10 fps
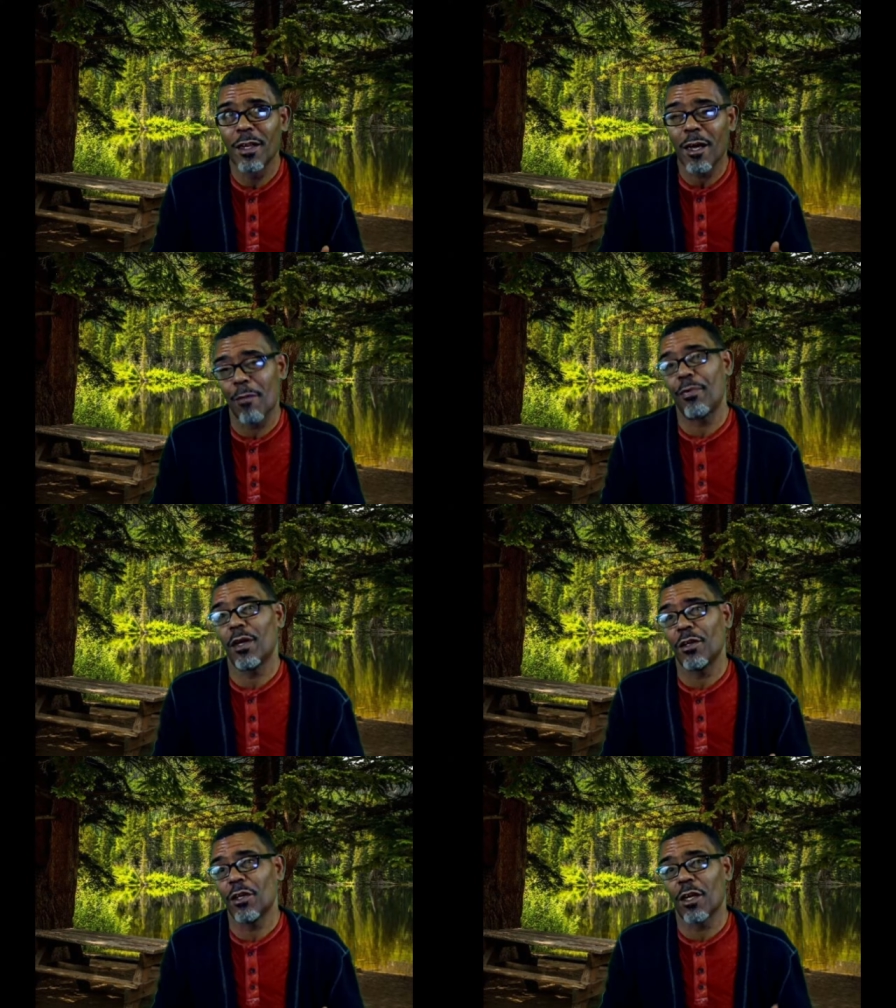
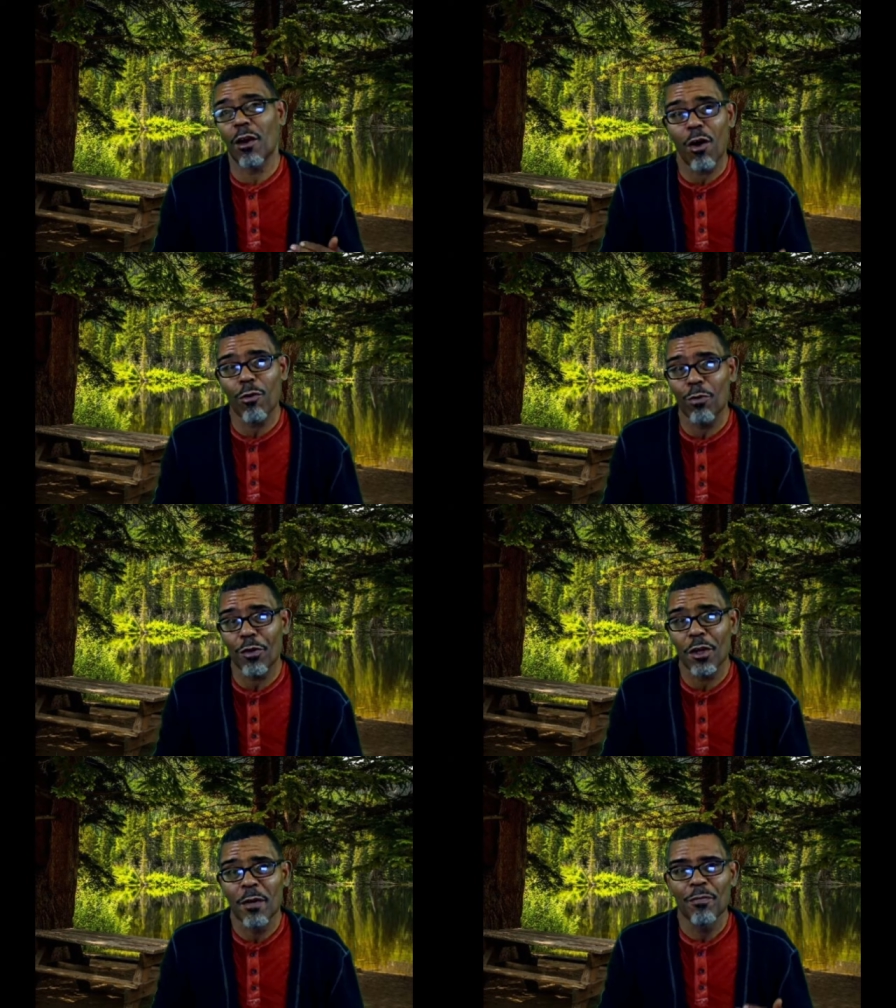opinion, along with
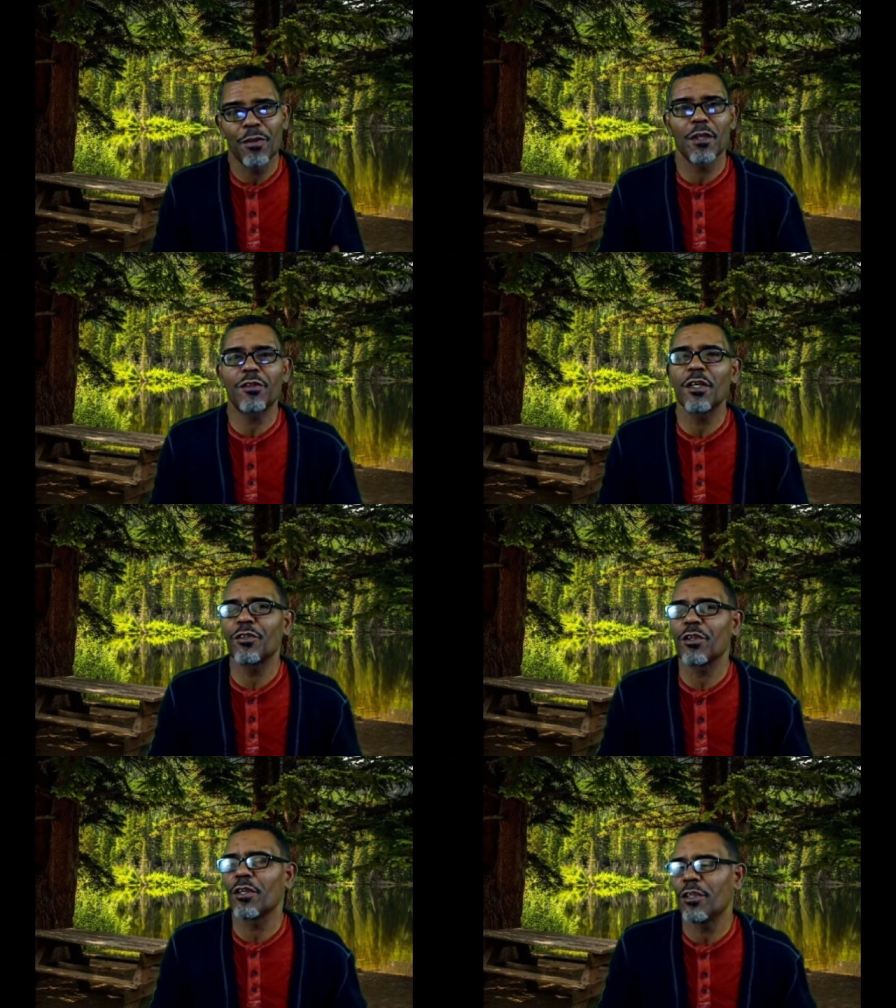the
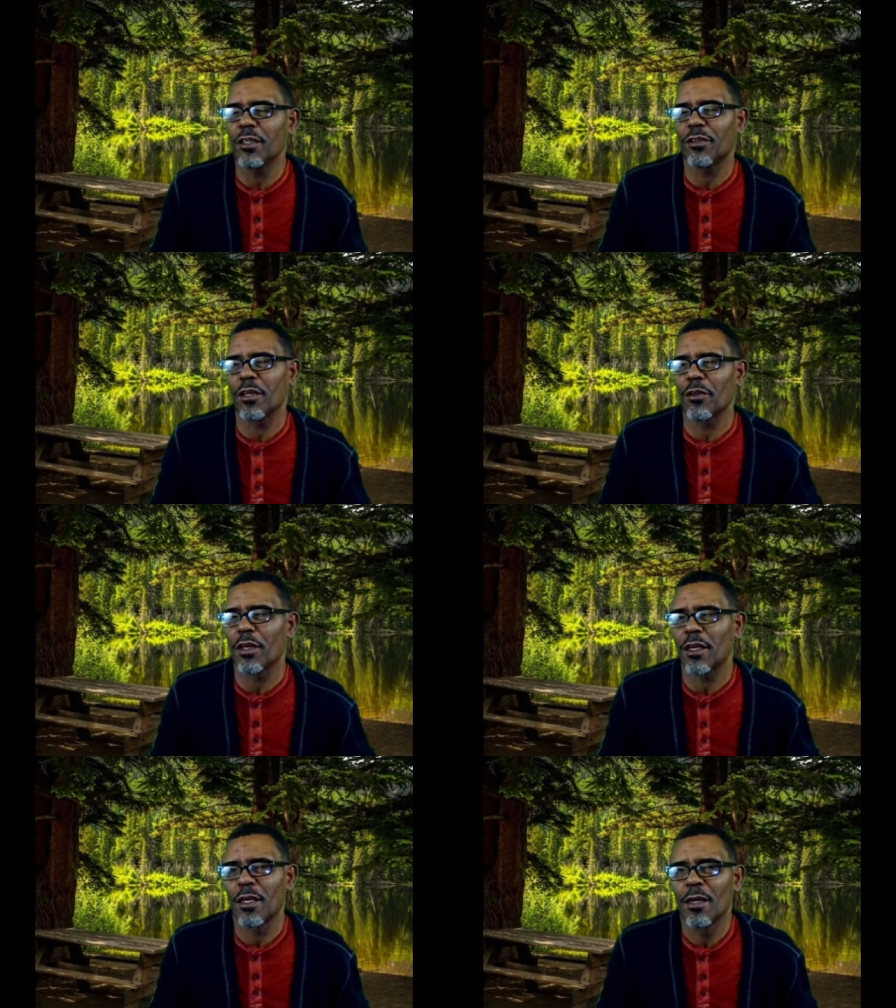attention to detail
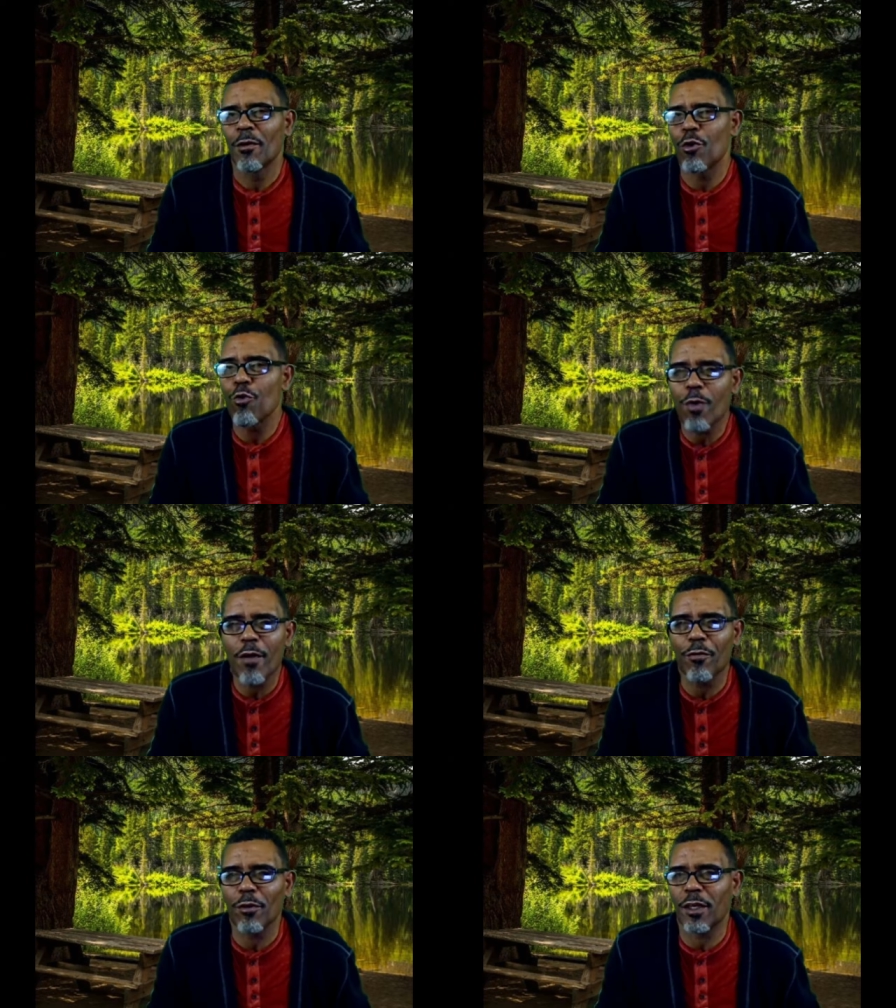that
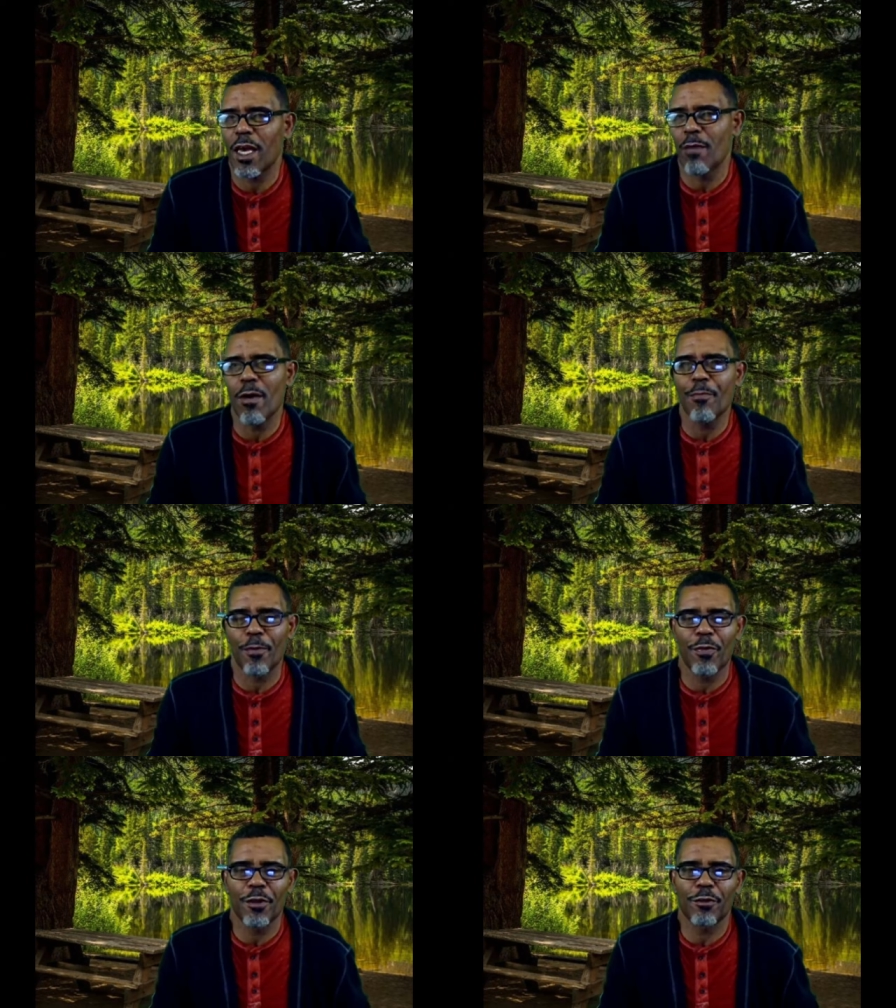whoever came up
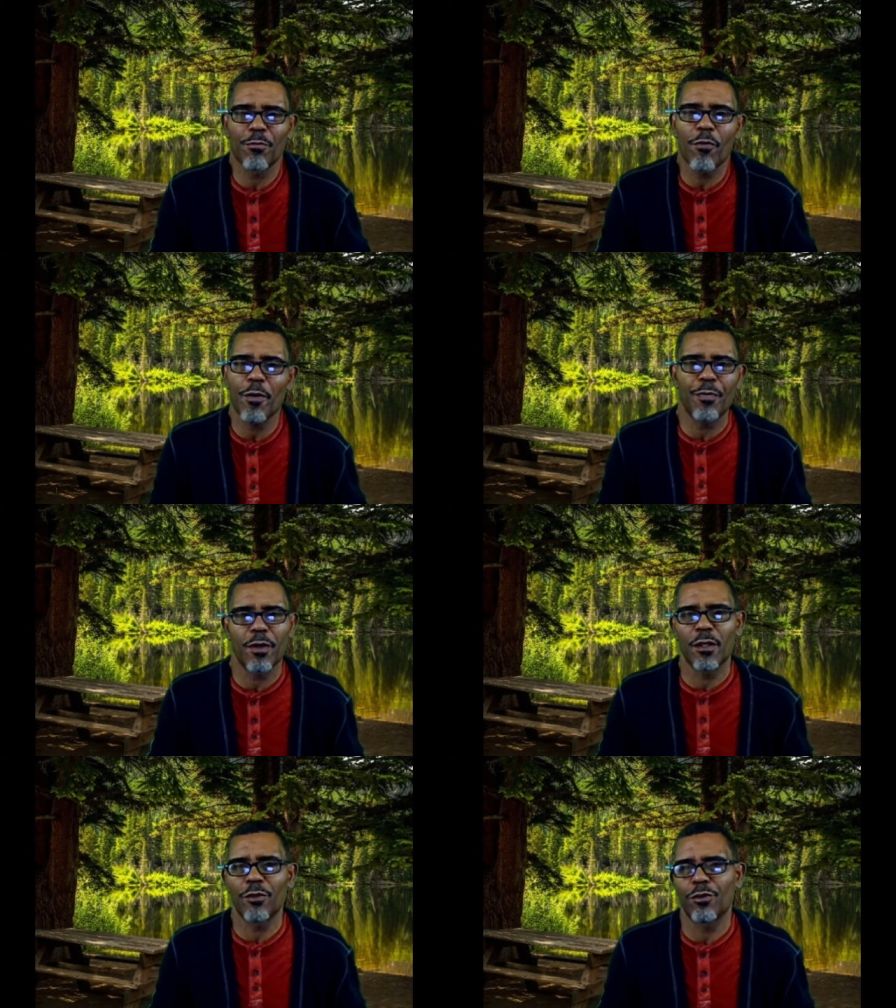with this movie put
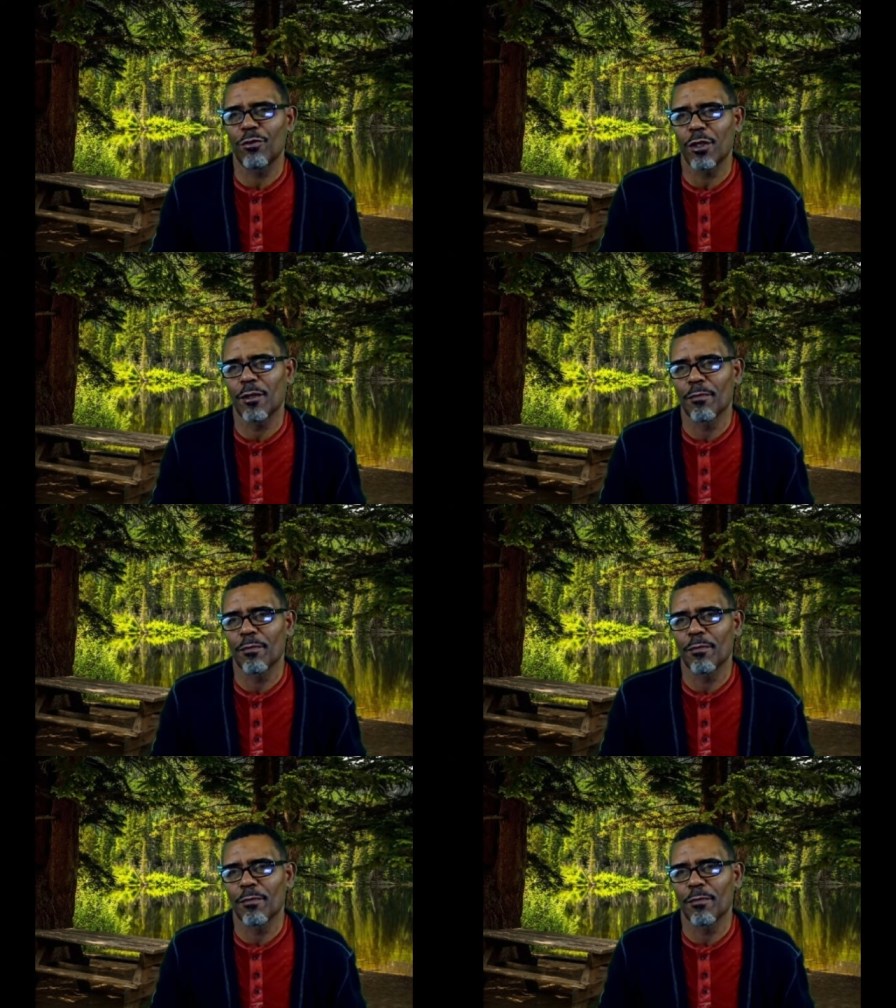into it.